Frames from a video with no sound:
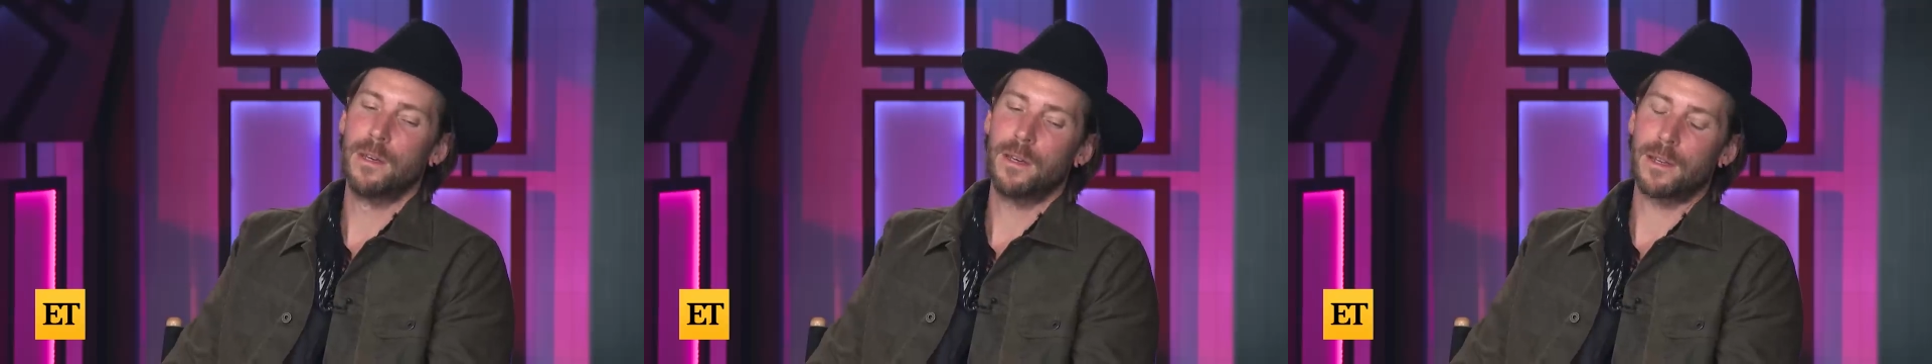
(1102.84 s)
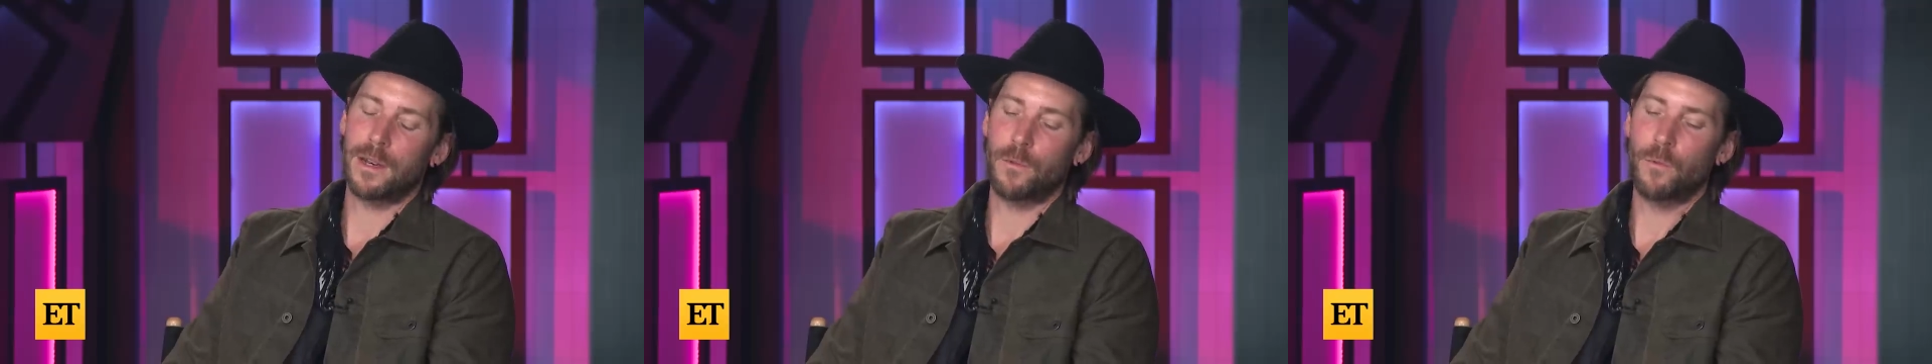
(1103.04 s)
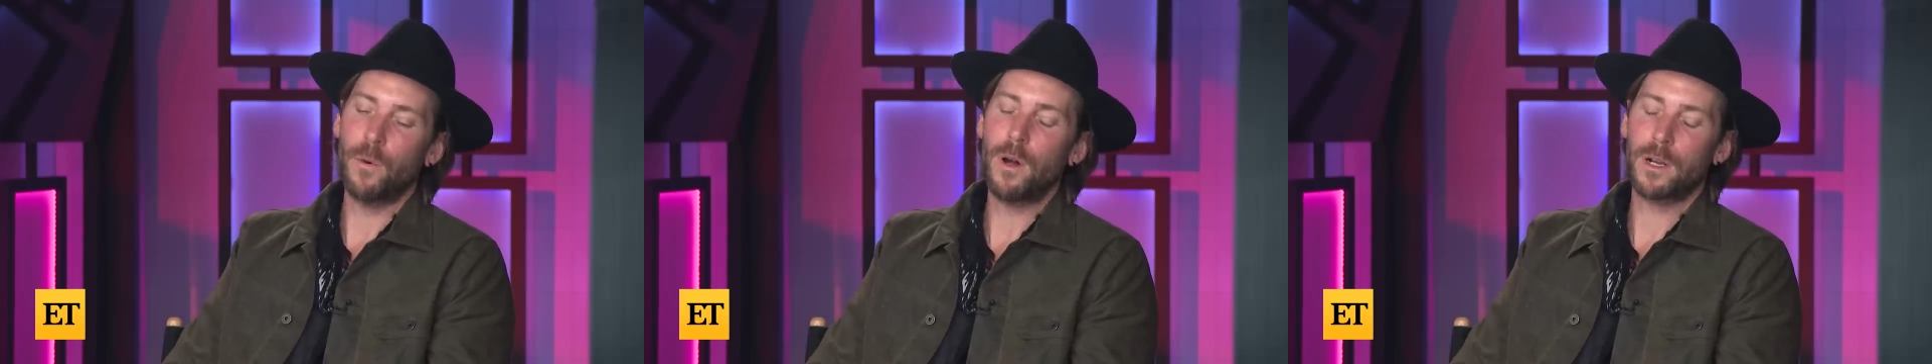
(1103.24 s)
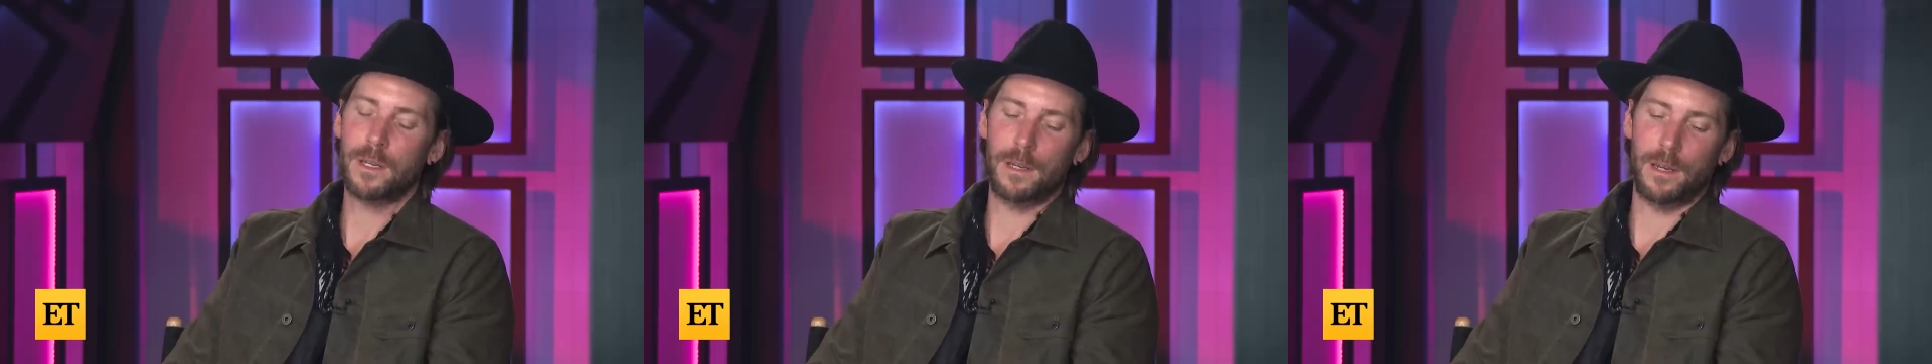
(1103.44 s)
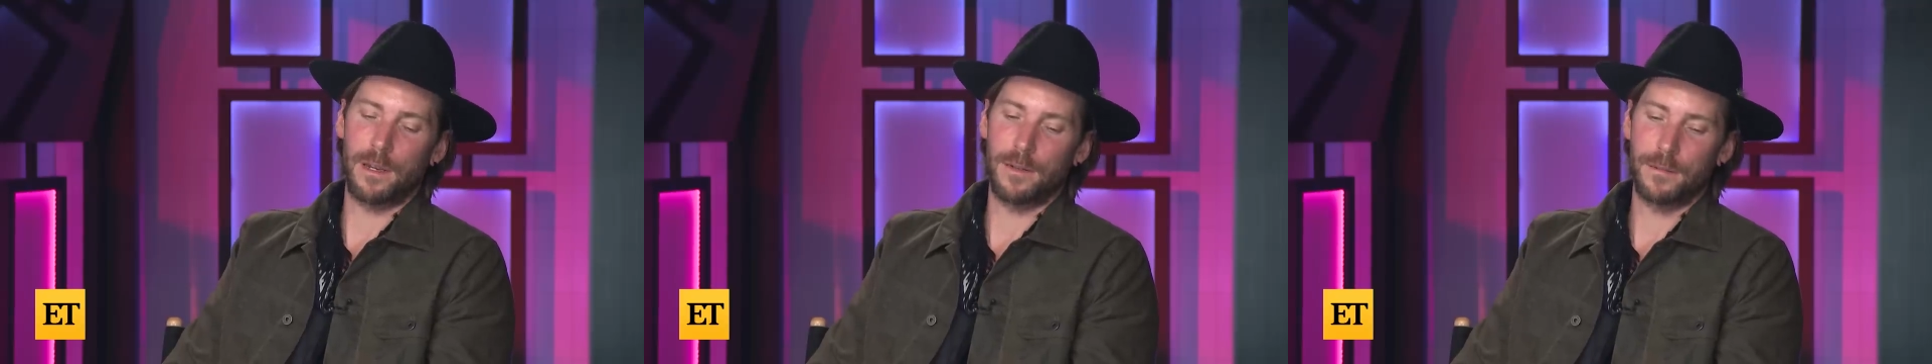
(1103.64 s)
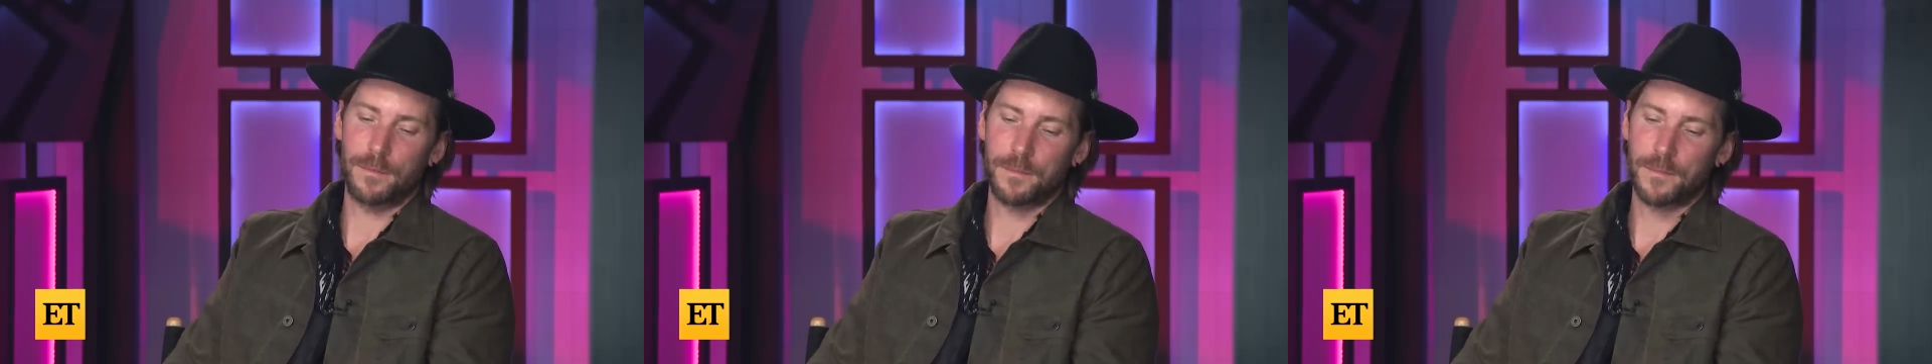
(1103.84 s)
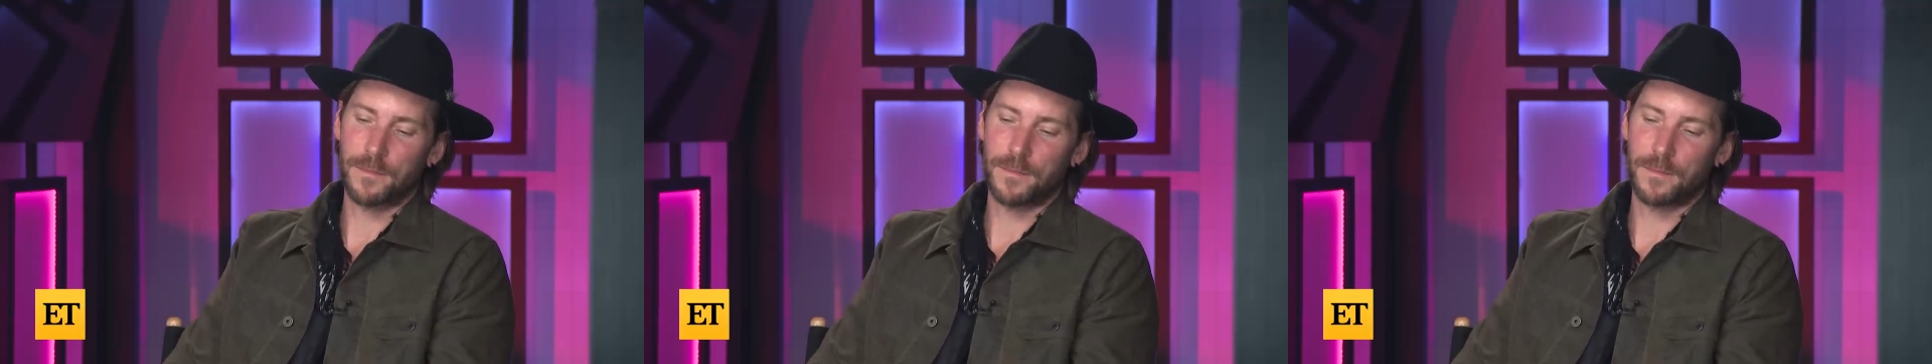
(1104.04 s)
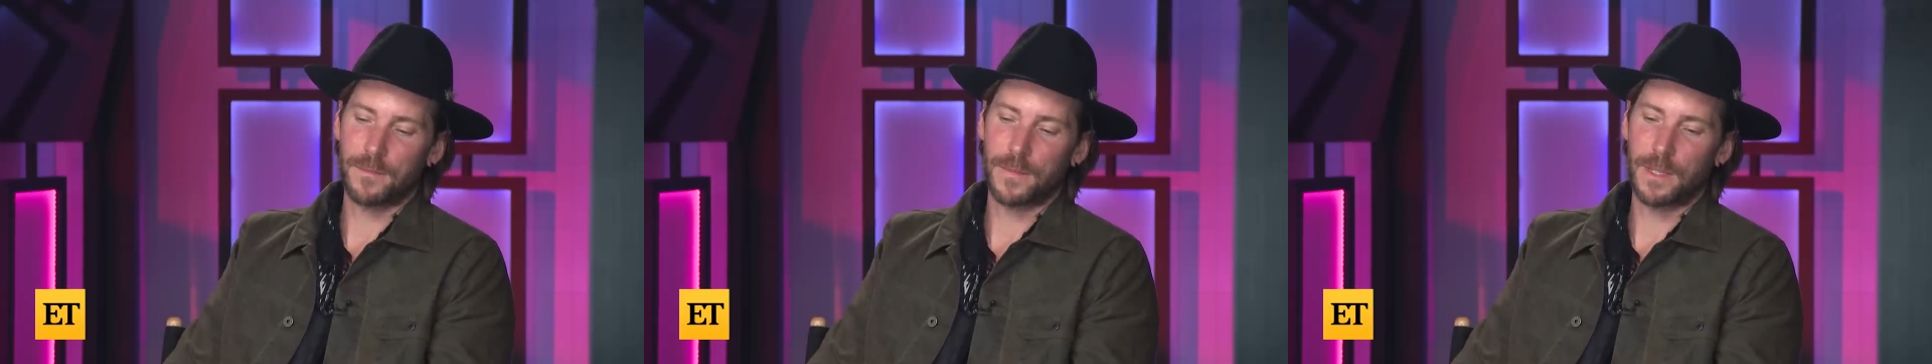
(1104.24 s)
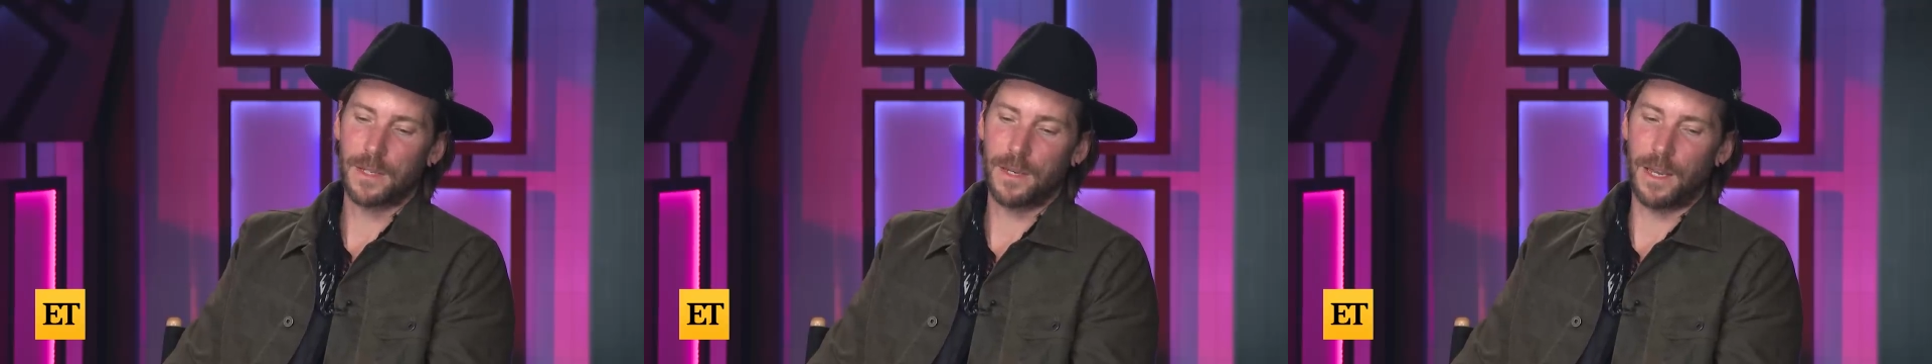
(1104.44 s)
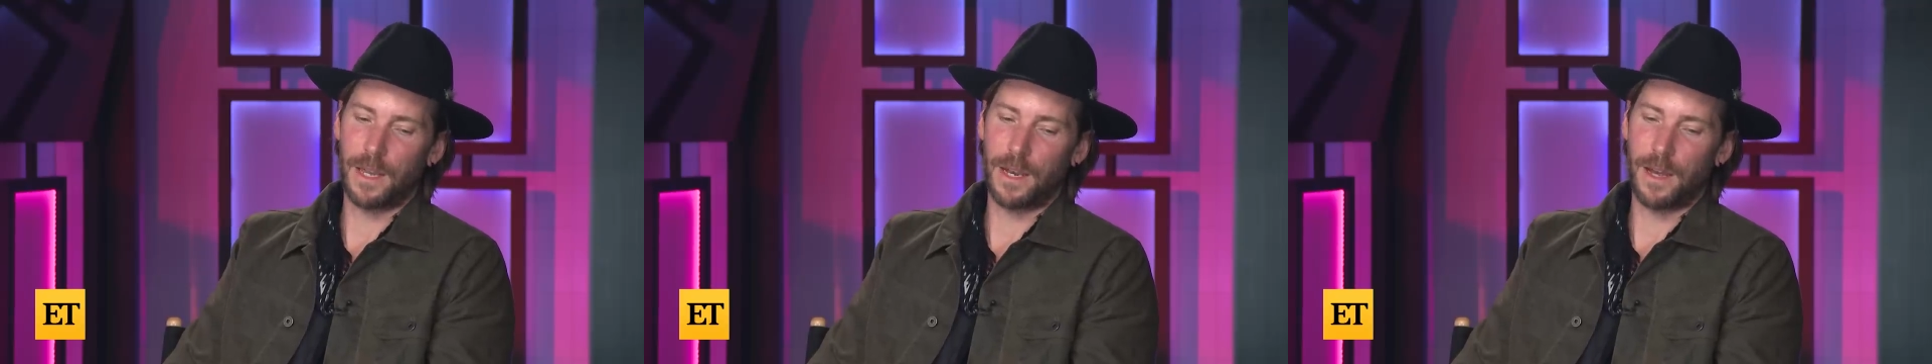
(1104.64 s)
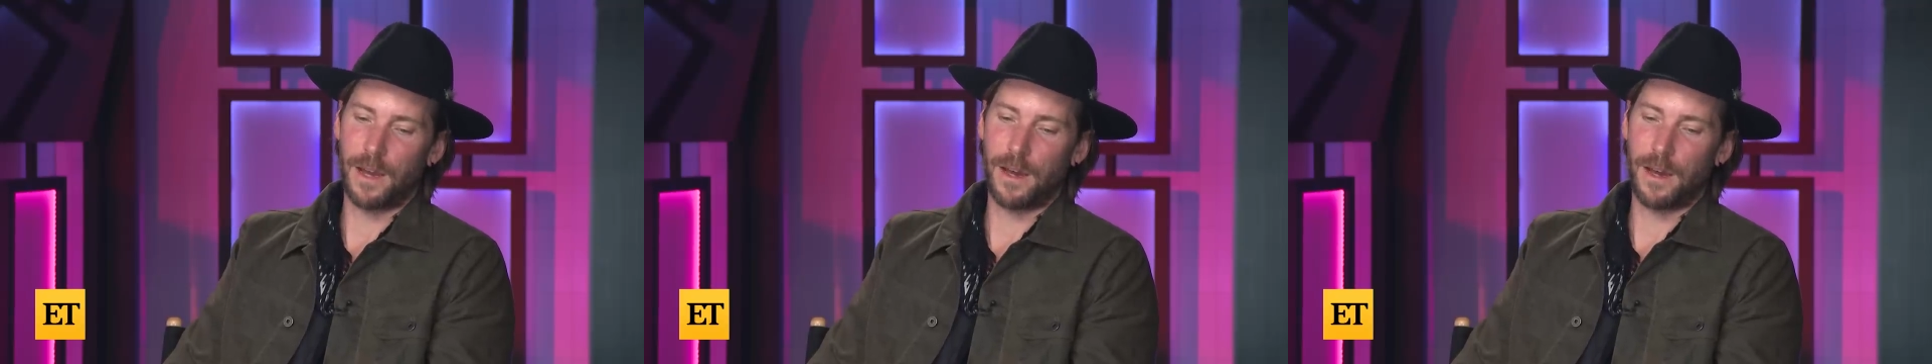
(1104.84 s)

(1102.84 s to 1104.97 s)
And I walk in, and